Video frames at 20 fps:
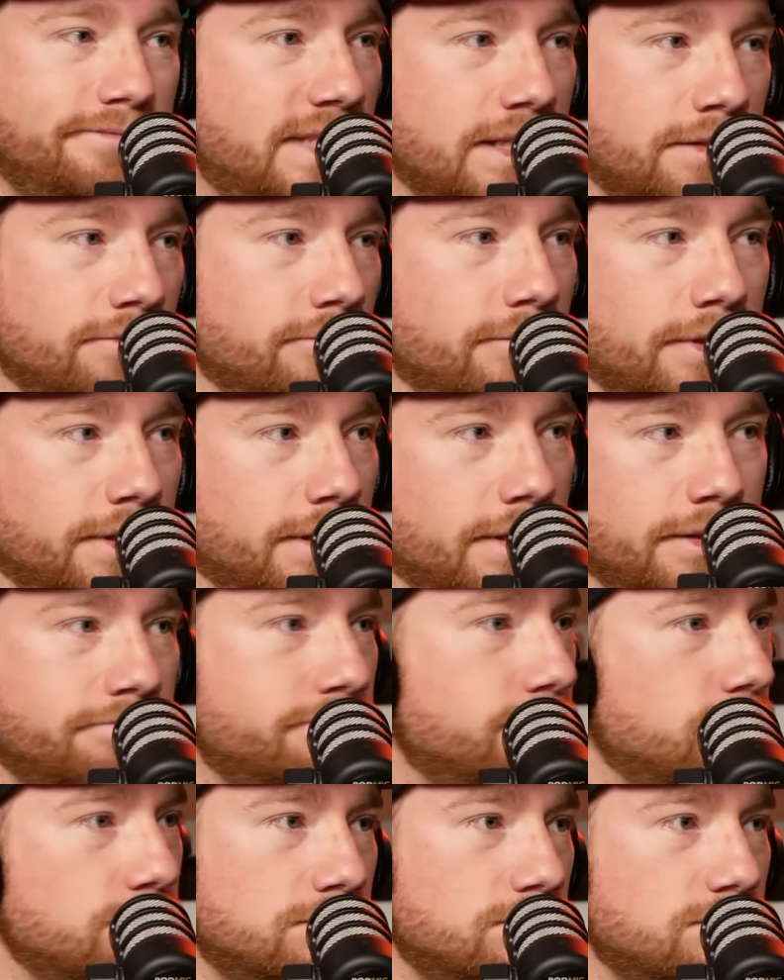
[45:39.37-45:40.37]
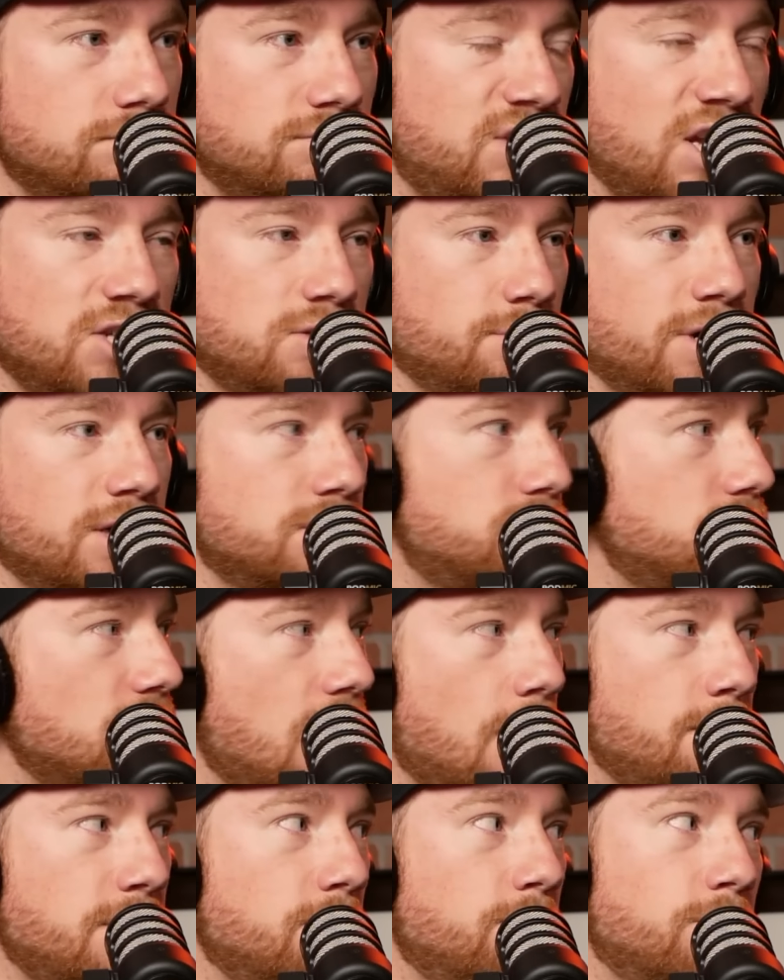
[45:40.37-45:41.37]
Didn't really change
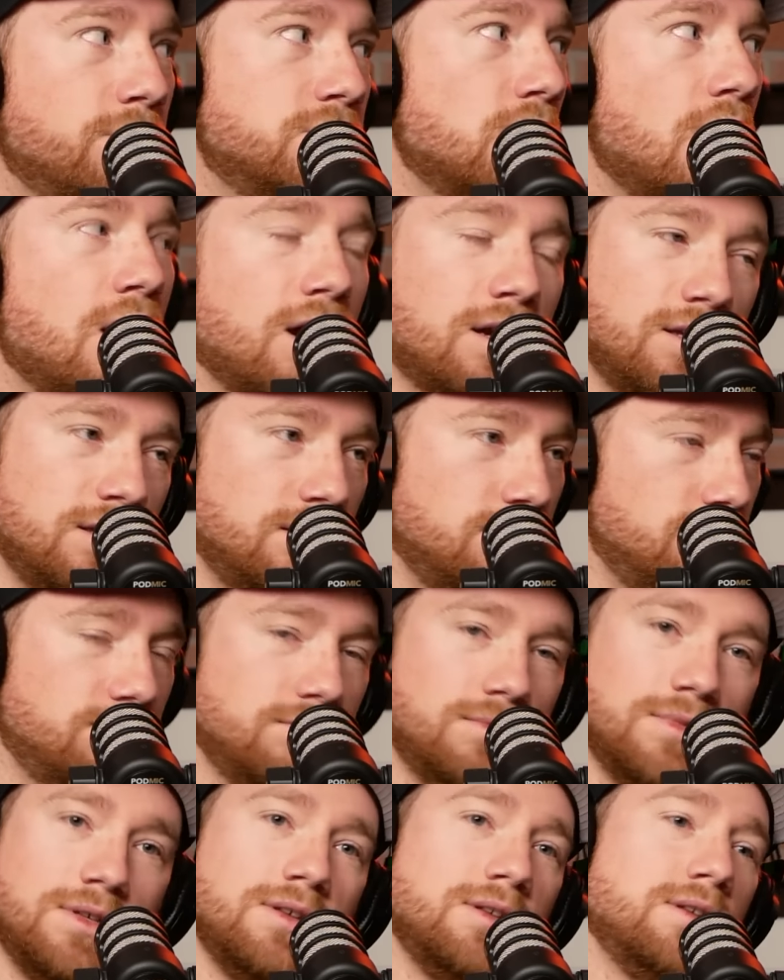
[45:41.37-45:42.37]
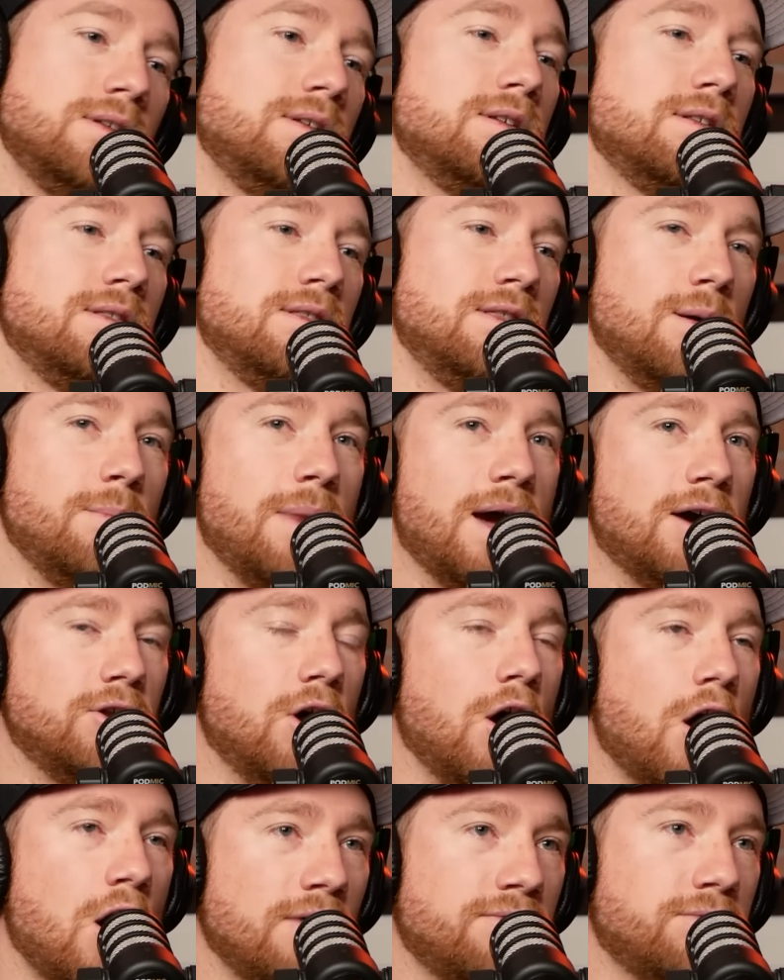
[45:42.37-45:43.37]
much. I mean, we're talking the
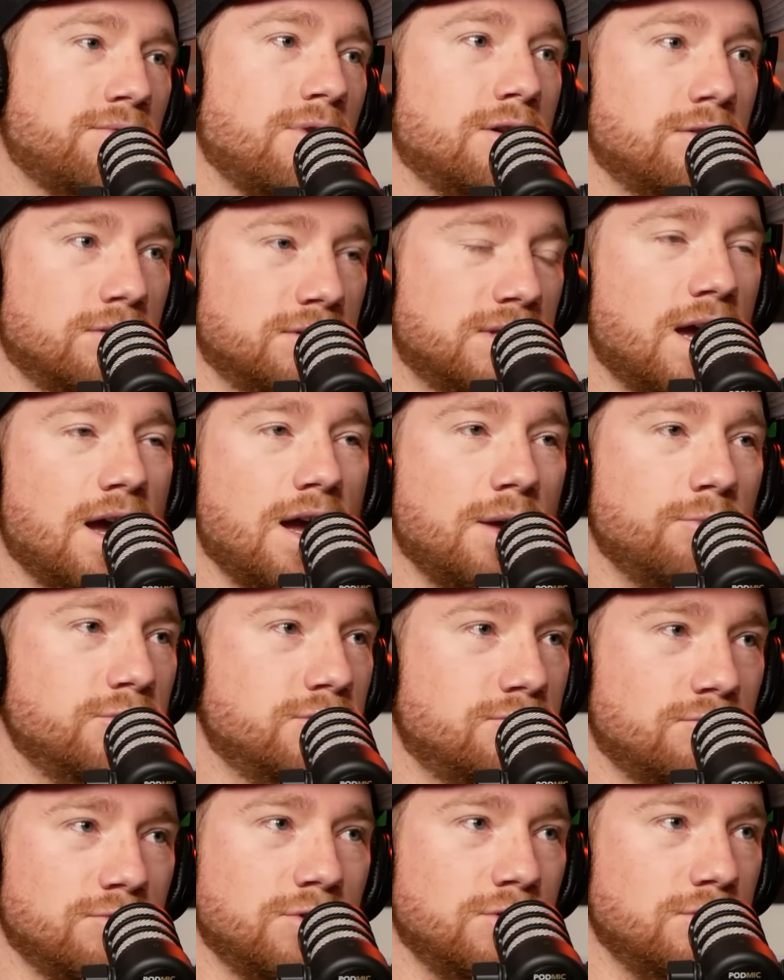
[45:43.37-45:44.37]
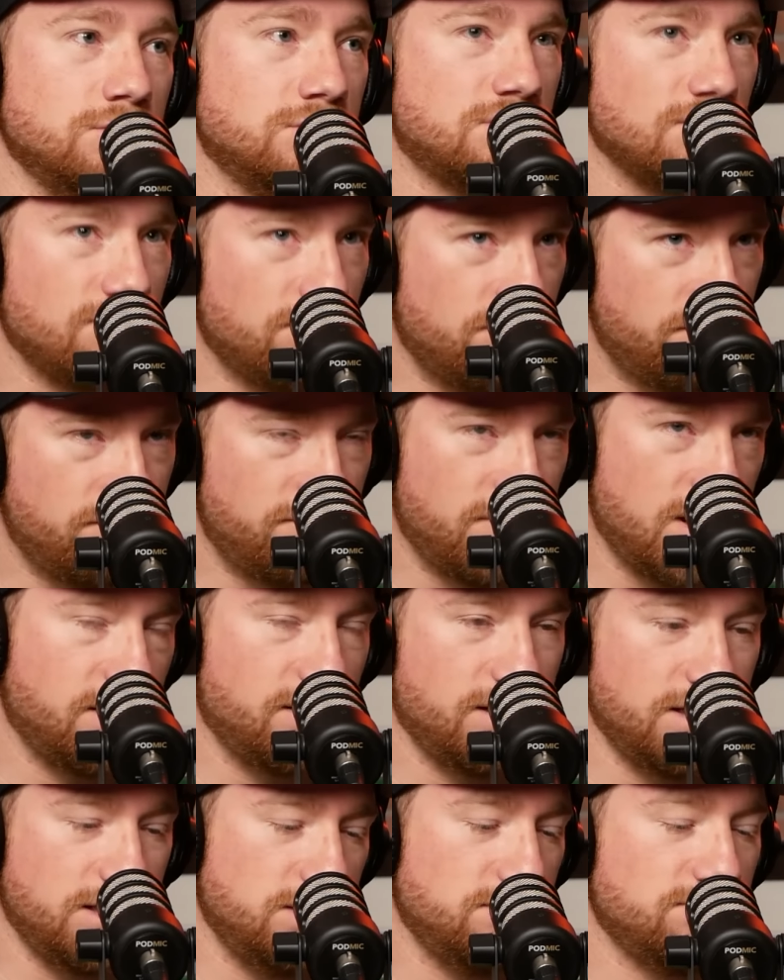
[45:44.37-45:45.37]
amount of off-throttle time was reduced
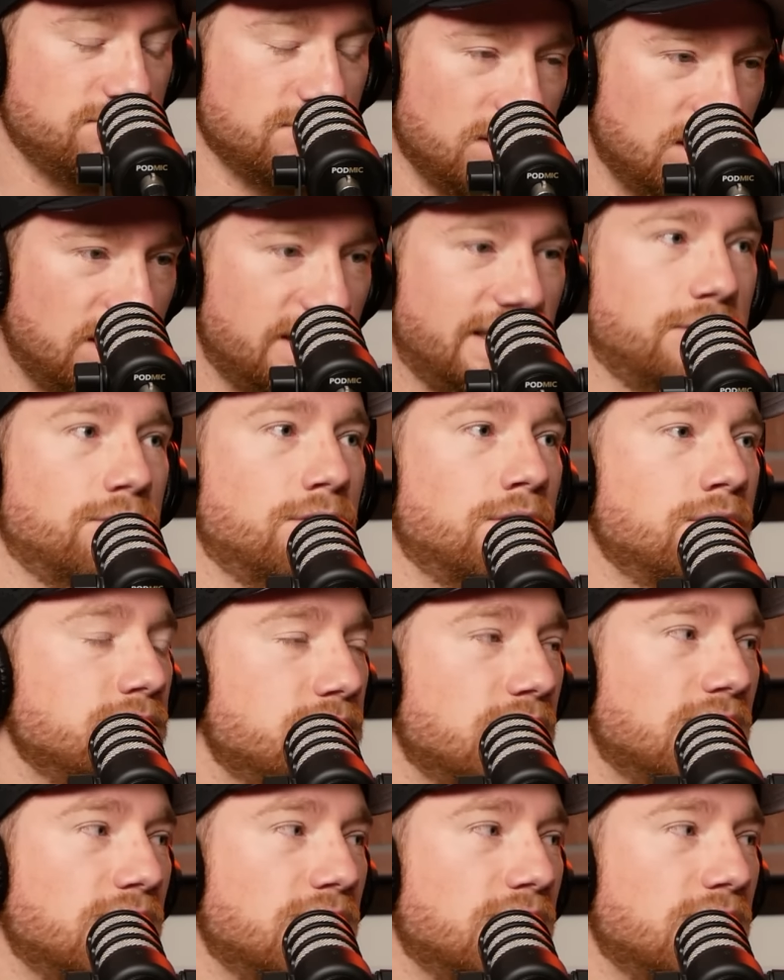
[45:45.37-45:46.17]
very little.